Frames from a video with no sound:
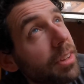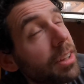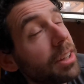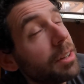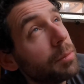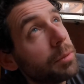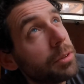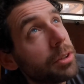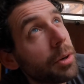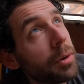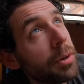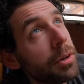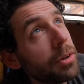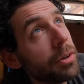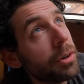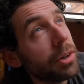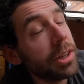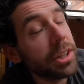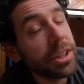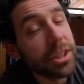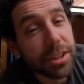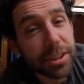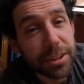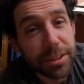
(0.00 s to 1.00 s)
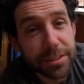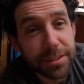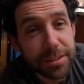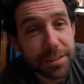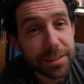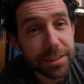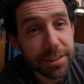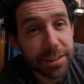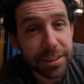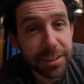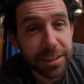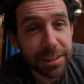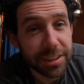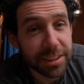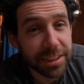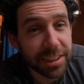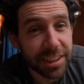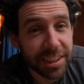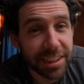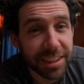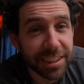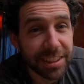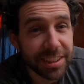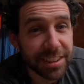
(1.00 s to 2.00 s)
I'm so annoyed because
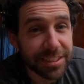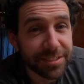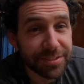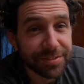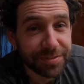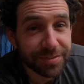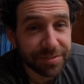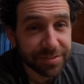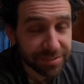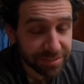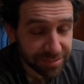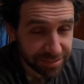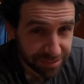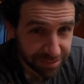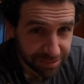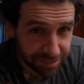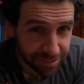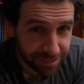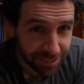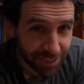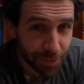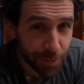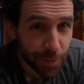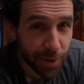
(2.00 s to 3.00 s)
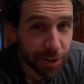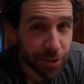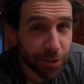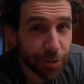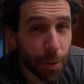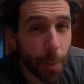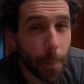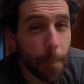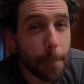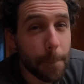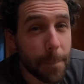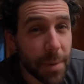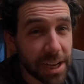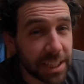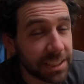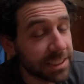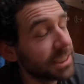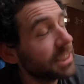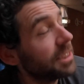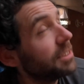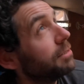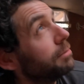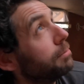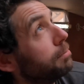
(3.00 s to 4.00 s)
like I went through a
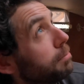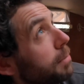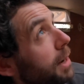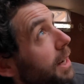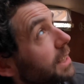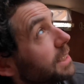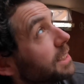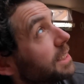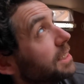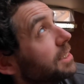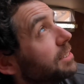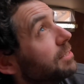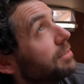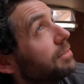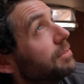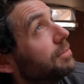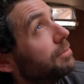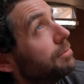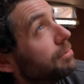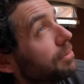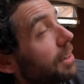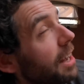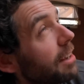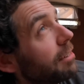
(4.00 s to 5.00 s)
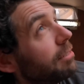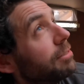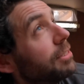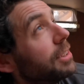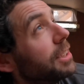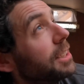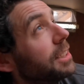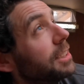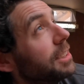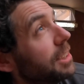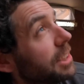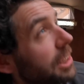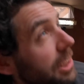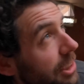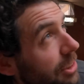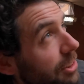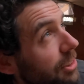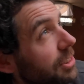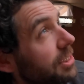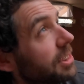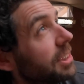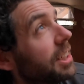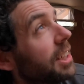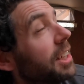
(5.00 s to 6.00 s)
massive faffing
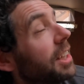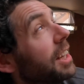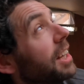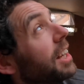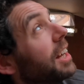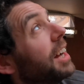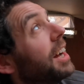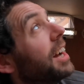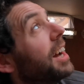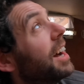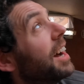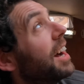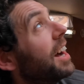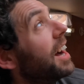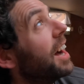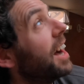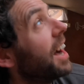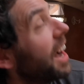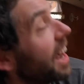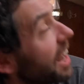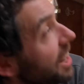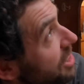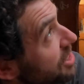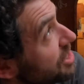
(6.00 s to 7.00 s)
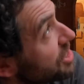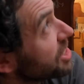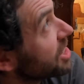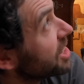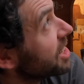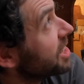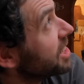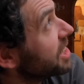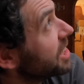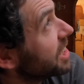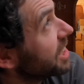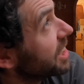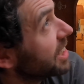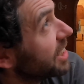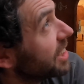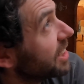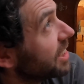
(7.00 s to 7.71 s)
long hatch journey,